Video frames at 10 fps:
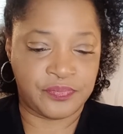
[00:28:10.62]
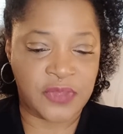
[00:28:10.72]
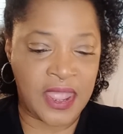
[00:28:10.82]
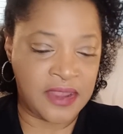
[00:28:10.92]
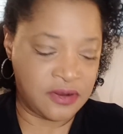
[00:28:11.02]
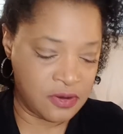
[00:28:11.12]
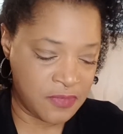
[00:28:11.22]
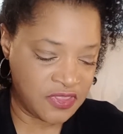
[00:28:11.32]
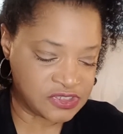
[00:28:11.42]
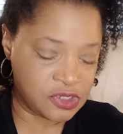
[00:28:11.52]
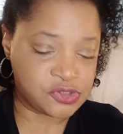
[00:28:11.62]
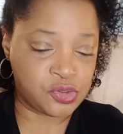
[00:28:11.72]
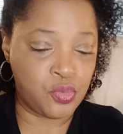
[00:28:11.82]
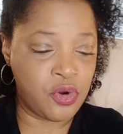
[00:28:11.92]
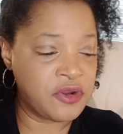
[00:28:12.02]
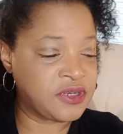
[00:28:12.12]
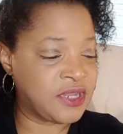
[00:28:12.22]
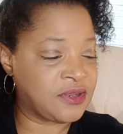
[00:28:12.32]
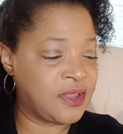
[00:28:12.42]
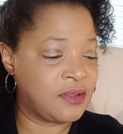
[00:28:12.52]
And her mother is also worried
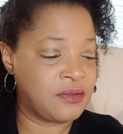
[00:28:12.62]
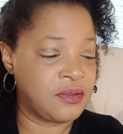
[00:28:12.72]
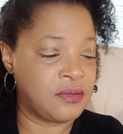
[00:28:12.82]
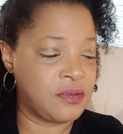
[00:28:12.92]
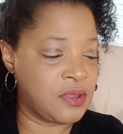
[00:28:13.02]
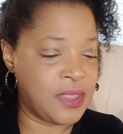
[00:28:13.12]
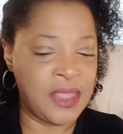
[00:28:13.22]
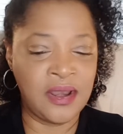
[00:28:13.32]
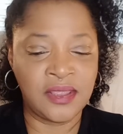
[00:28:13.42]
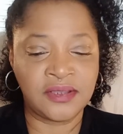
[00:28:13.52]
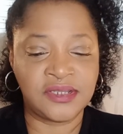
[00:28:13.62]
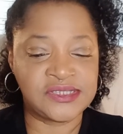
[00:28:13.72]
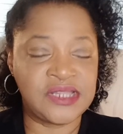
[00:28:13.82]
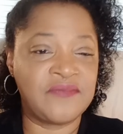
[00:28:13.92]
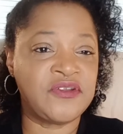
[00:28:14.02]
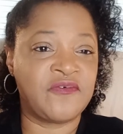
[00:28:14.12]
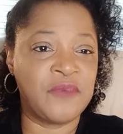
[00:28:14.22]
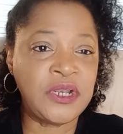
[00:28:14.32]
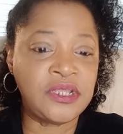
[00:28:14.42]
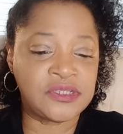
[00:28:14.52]
that Ella doesn't have enough
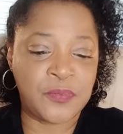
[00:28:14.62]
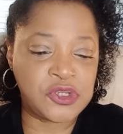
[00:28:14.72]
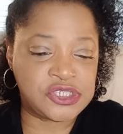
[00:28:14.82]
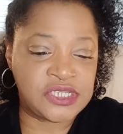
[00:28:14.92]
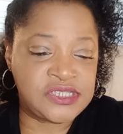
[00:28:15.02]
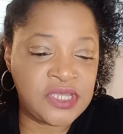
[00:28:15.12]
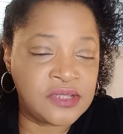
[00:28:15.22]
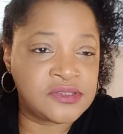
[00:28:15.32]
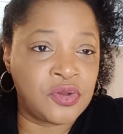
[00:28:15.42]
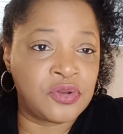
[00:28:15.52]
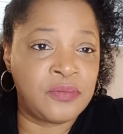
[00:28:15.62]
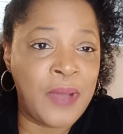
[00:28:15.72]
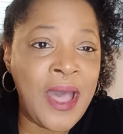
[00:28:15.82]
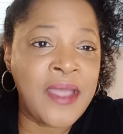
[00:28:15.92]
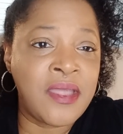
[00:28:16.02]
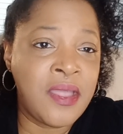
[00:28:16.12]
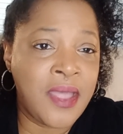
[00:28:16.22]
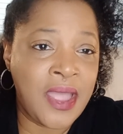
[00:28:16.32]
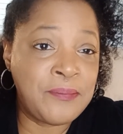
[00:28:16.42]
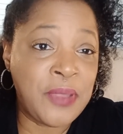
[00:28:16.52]
money to purchase a ticket to go to Dubai
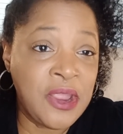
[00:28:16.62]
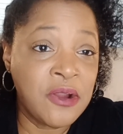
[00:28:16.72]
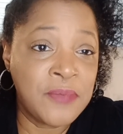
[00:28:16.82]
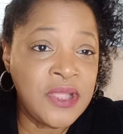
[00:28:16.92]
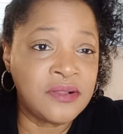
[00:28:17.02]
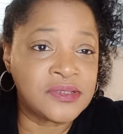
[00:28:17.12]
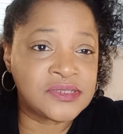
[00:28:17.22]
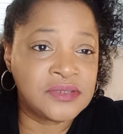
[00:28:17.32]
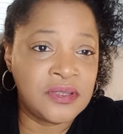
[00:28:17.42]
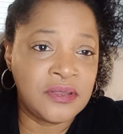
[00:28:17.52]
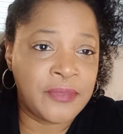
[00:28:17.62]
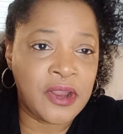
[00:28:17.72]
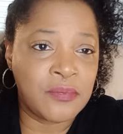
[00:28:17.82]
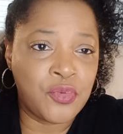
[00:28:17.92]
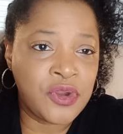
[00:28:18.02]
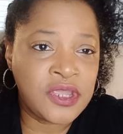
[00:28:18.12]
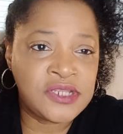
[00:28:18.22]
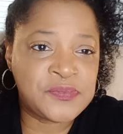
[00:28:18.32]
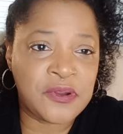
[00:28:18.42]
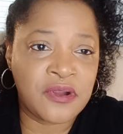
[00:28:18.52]
and pay her bills, pay her
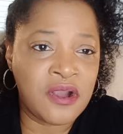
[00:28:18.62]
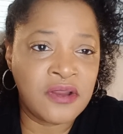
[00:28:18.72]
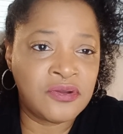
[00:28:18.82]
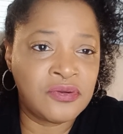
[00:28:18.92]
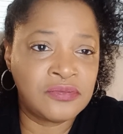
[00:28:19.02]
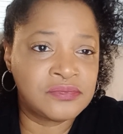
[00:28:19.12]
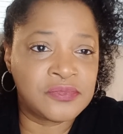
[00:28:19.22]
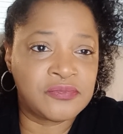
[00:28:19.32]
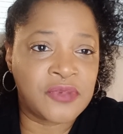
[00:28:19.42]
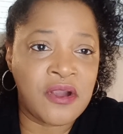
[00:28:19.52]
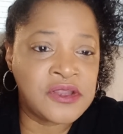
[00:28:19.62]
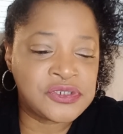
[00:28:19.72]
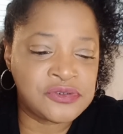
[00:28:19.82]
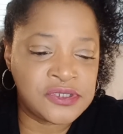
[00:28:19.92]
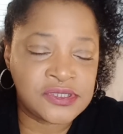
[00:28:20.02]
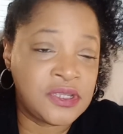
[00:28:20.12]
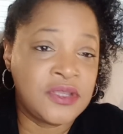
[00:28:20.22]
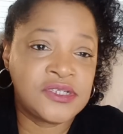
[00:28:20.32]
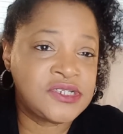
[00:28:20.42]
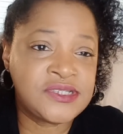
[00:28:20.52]
mortgage, pay her car insurance.
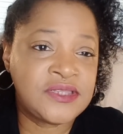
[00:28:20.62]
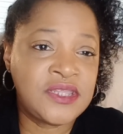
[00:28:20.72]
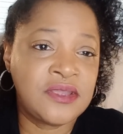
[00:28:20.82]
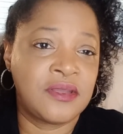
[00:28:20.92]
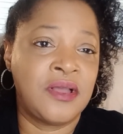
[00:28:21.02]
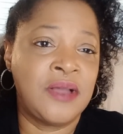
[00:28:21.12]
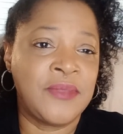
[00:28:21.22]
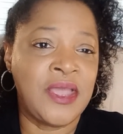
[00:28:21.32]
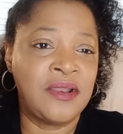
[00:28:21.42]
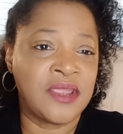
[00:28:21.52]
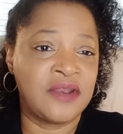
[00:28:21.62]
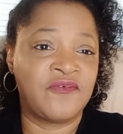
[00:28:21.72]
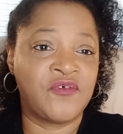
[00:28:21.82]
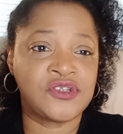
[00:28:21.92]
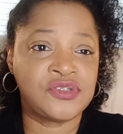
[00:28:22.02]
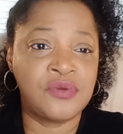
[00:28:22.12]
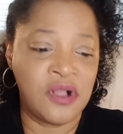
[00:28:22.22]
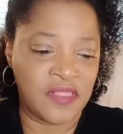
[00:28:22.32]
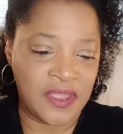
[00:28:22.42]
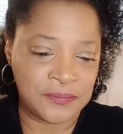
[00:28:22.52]
She doesn't think Ella can afford to do
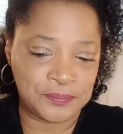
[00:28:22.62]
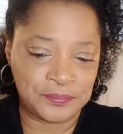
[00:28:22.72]
all that.